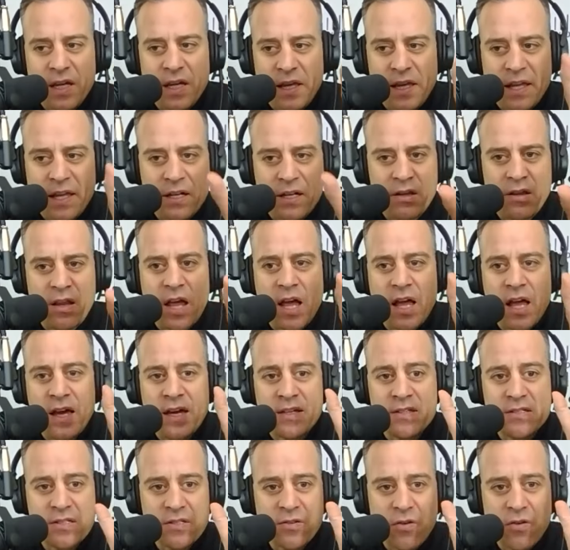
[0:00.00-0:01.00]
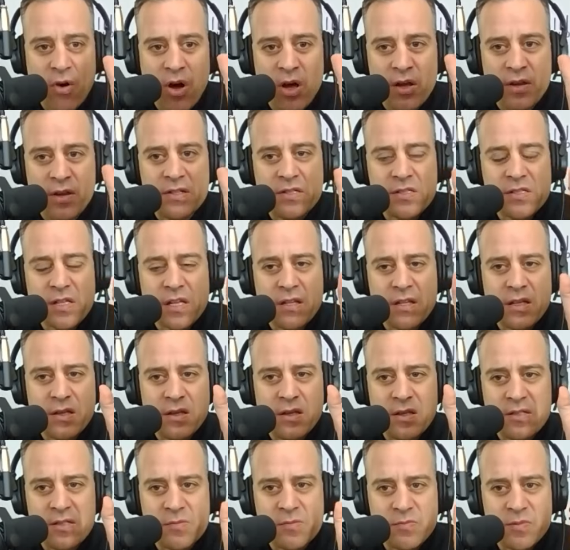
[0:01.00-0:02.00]
analyzed and all this that
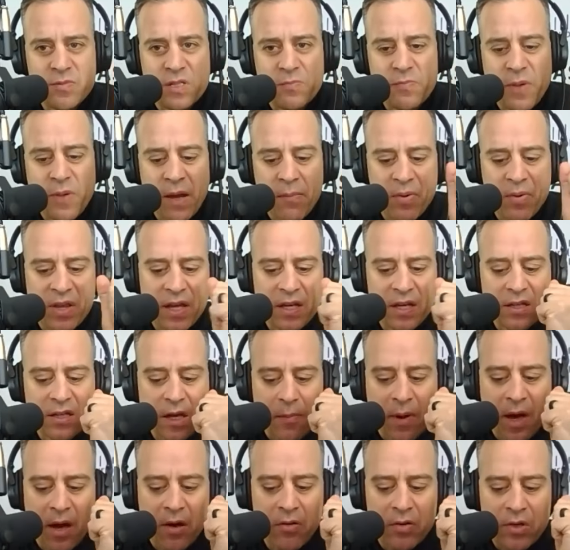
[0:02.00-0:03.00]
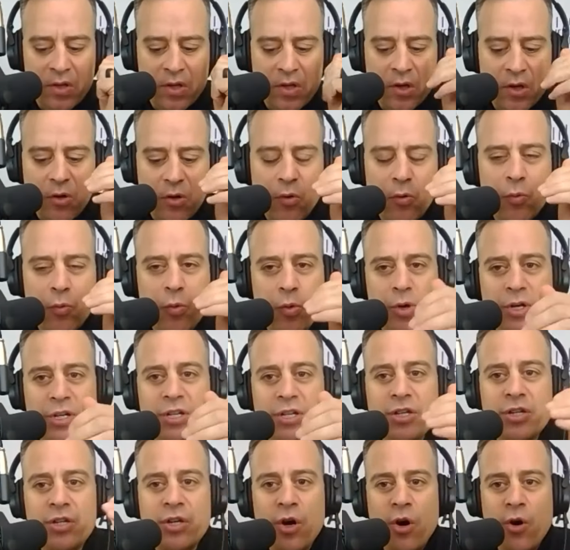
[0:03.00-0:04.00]
this this paper that came out where
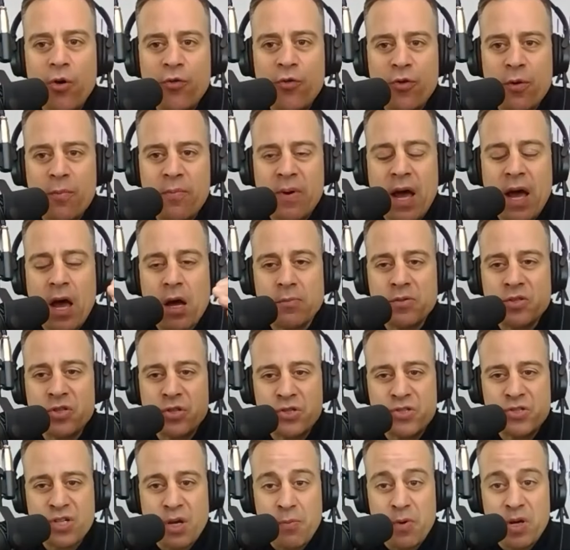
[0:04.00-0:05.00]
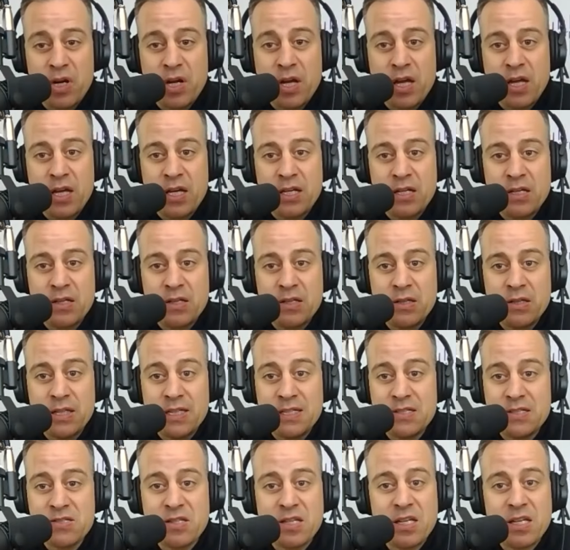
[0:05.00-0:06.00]
do you go from now i'm sure someone uh,
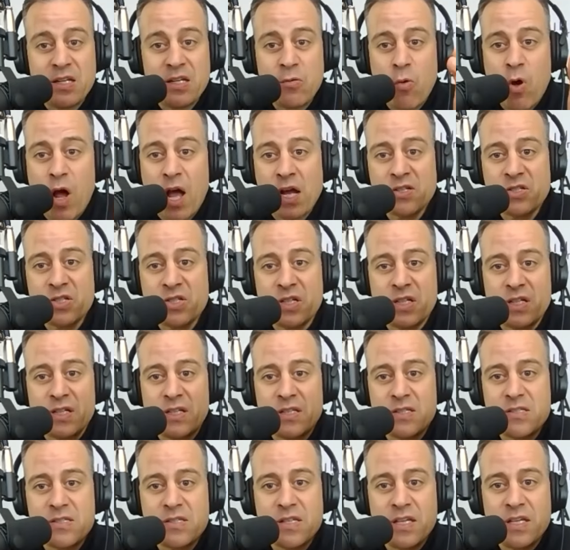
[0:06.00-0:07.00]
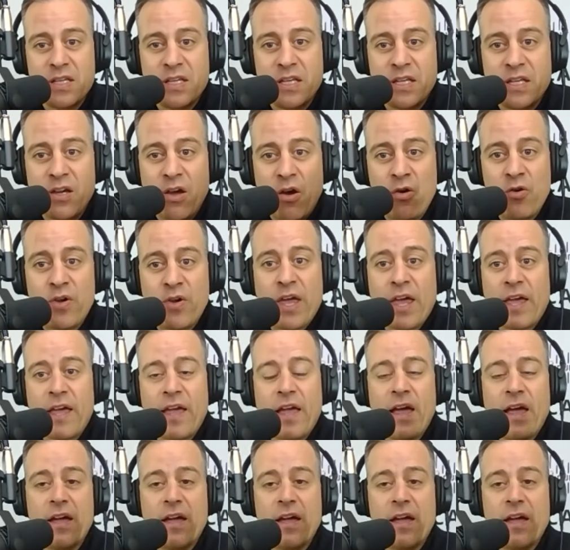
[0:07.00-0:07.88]
listening watching is thinking okay